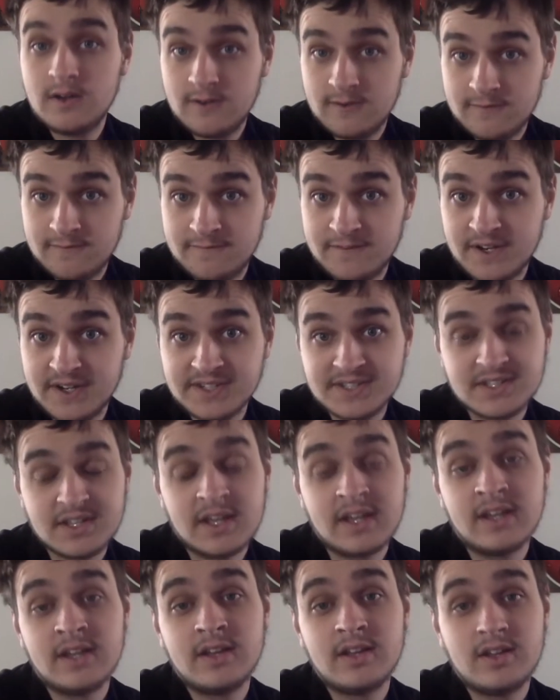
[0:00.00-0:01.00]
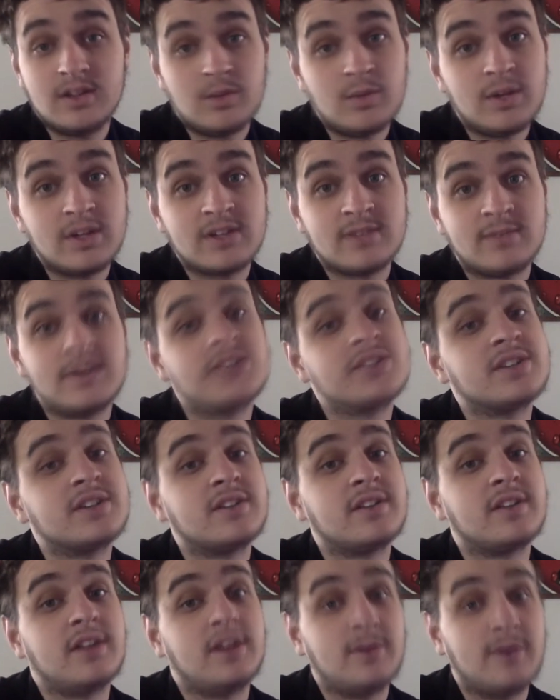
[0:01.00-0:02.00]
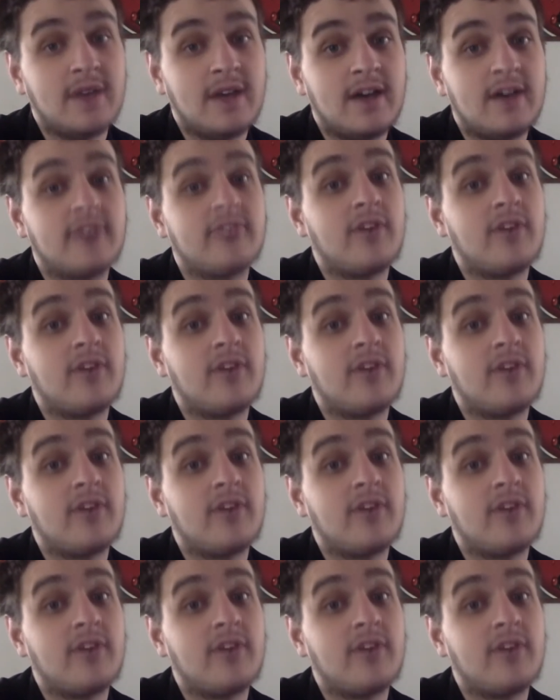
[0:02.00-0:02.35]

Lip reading: Firstly, you'll want to make sure that you have